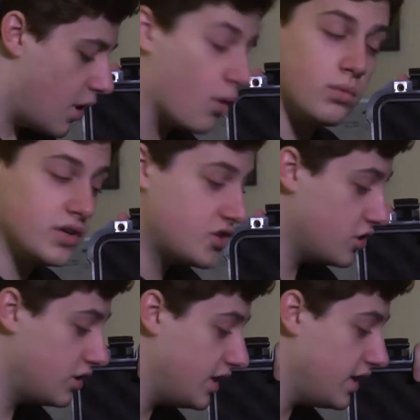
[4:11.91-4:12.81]

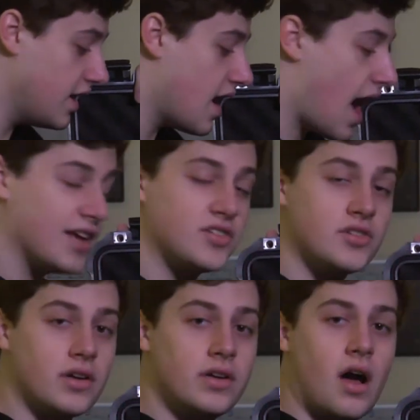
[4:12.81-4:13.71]
Originally I
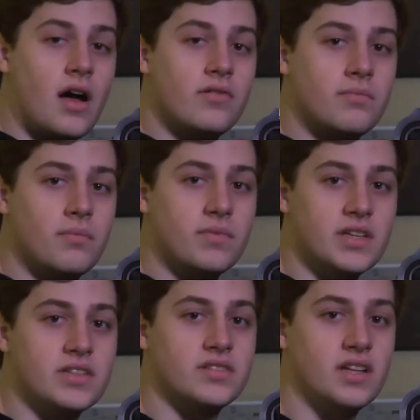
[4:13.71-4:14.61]
started off
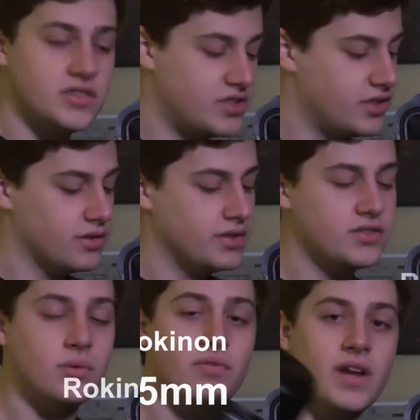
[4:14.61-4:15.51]
this lens
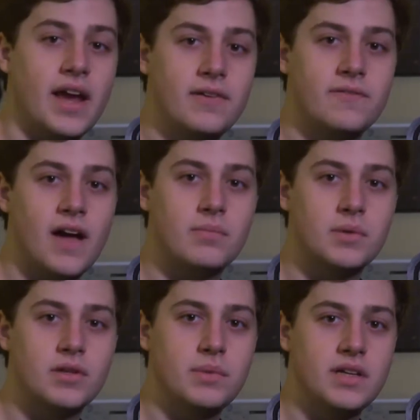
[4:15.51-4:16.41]
series with an
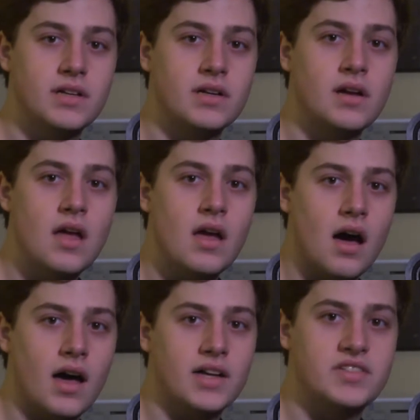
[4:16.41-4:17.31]
85mm
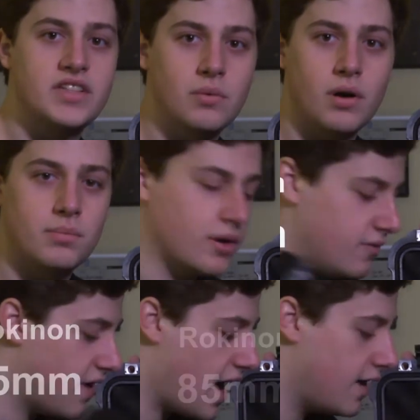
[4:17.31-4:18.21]

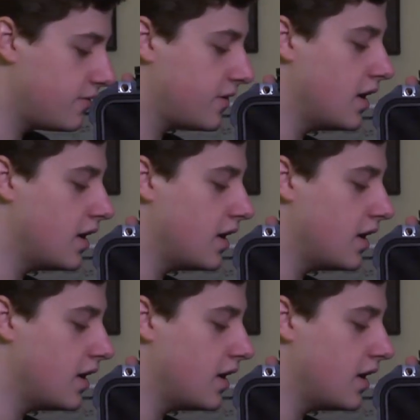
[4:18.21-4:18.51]
T1.5.